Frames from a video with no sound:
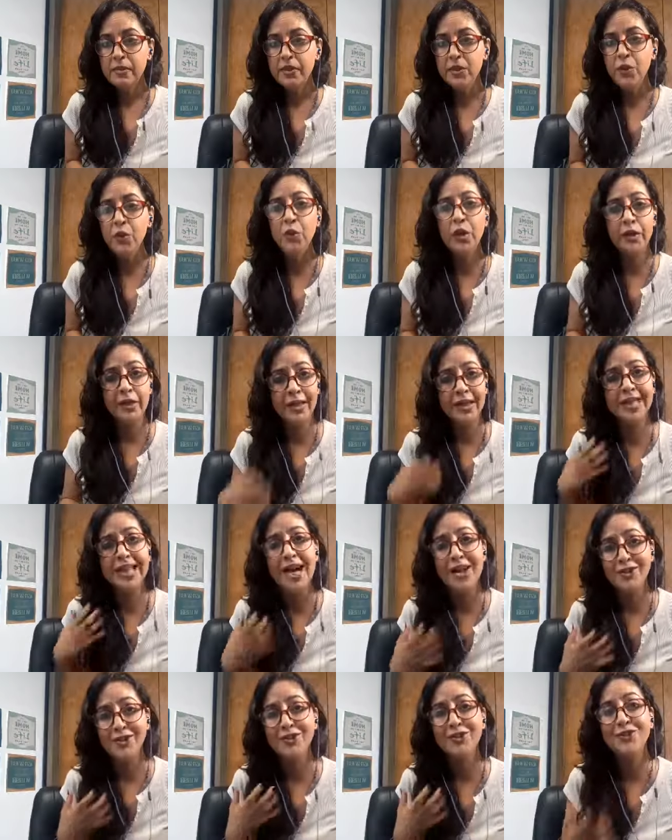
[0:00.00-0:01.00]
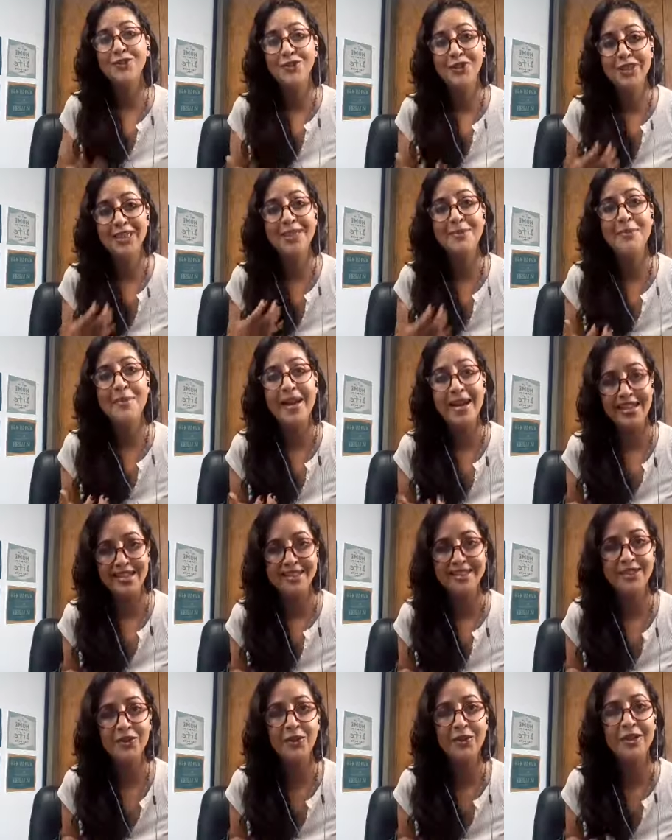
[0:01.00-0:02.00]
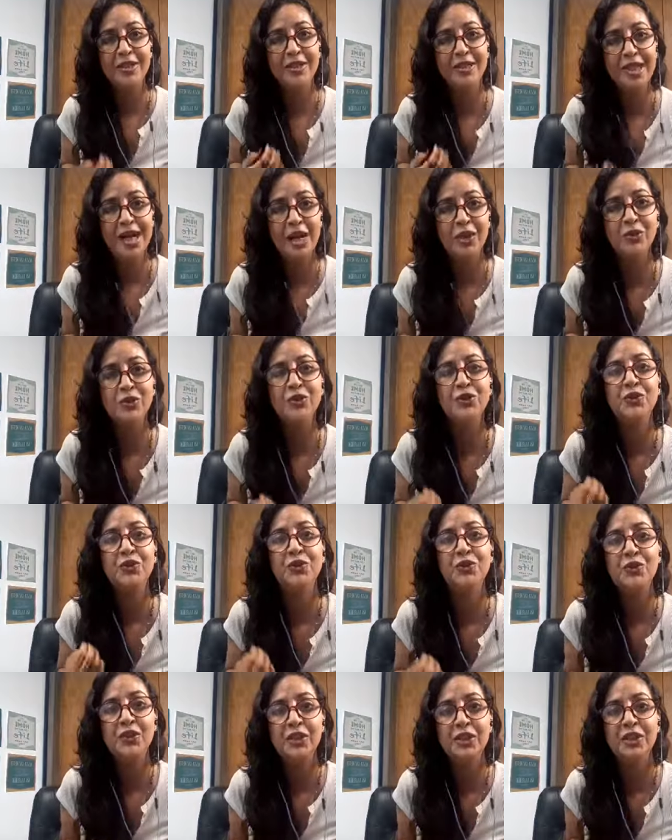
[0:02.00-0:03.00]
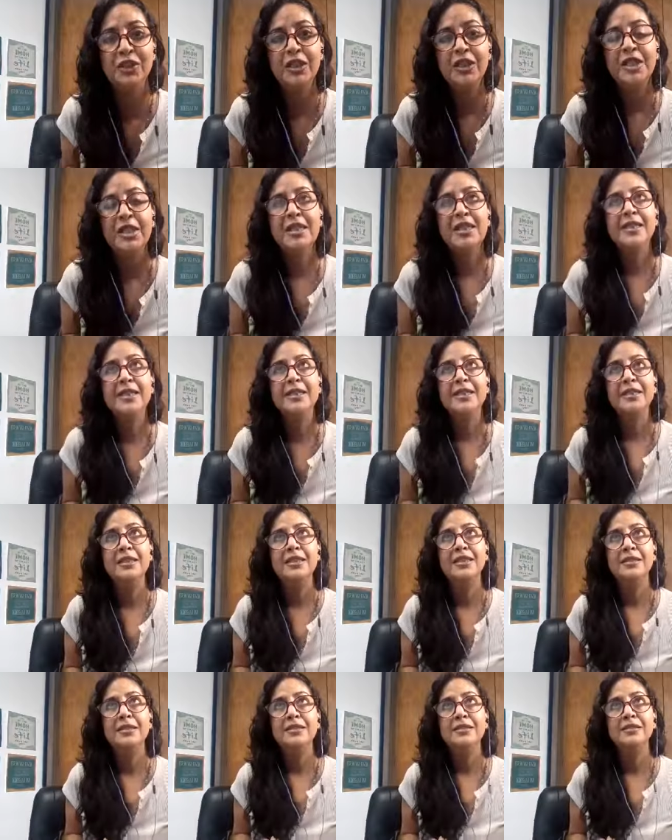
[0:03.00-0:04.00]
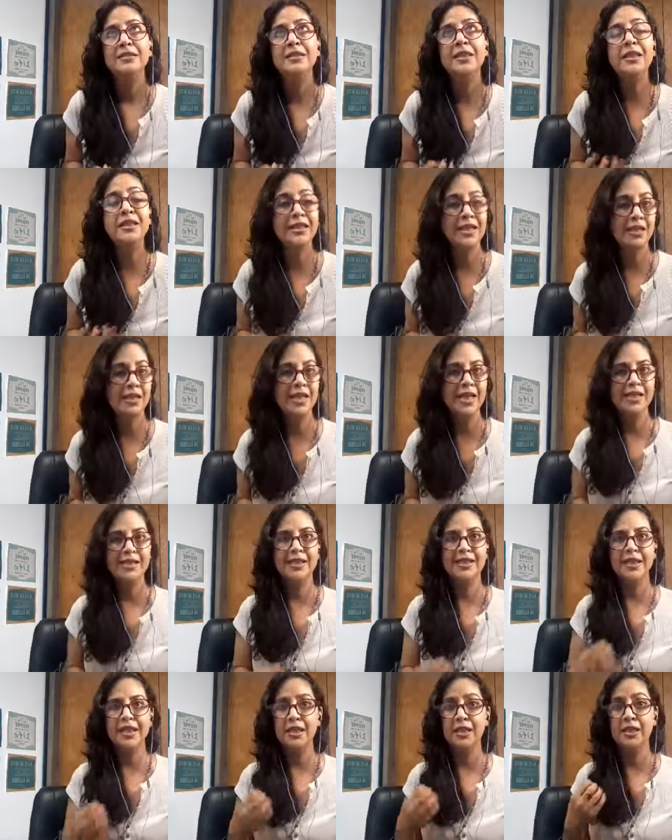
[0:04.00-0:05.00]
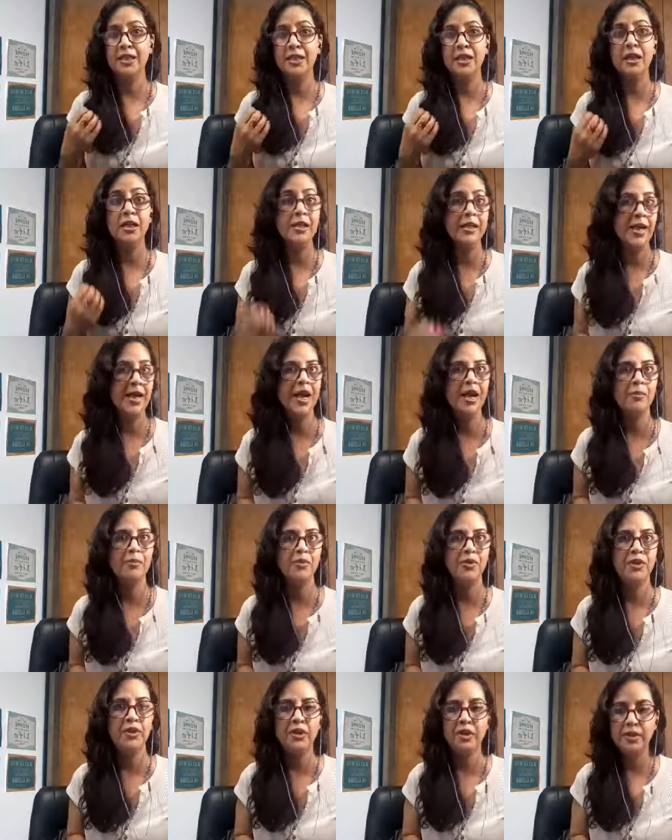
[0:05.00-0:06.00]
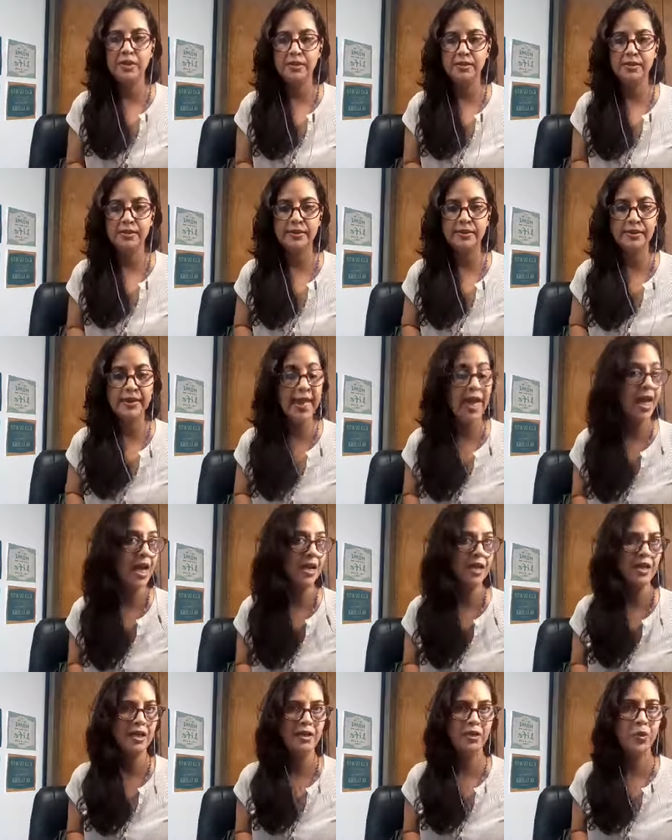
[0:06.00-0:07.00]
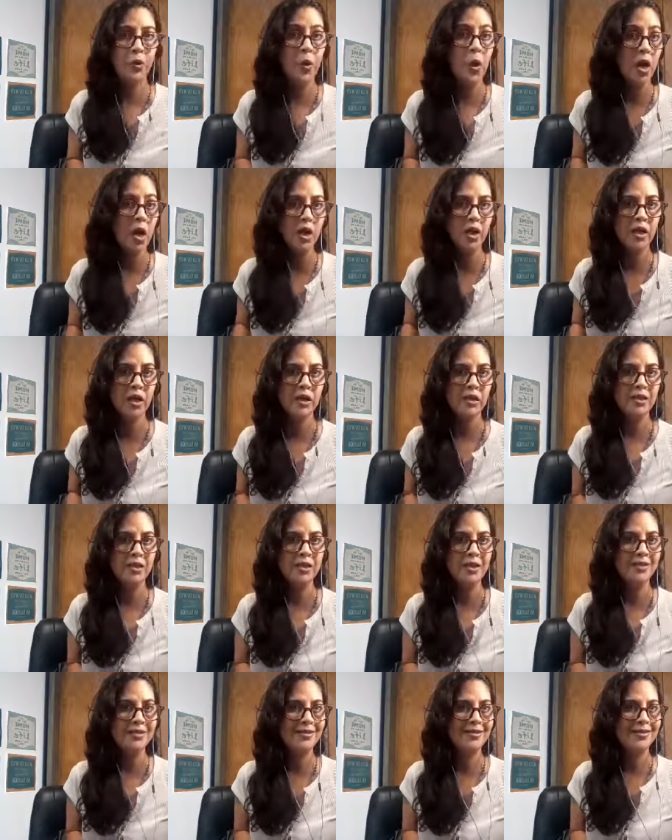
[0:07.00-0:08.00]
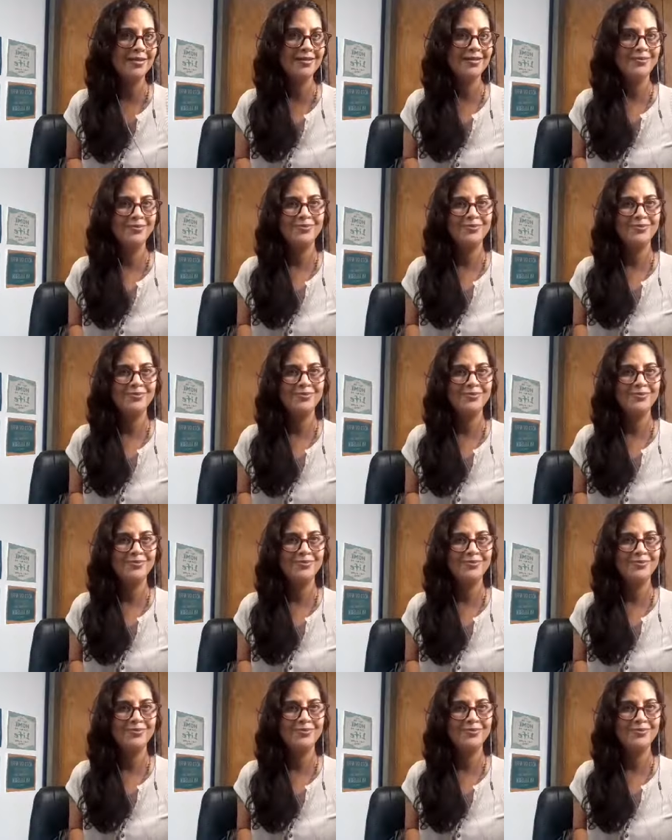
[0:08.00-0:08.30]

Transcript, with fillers: you are allowed to feeling bad. You are allowed to feel disconnected and unhappy and sad and cry and and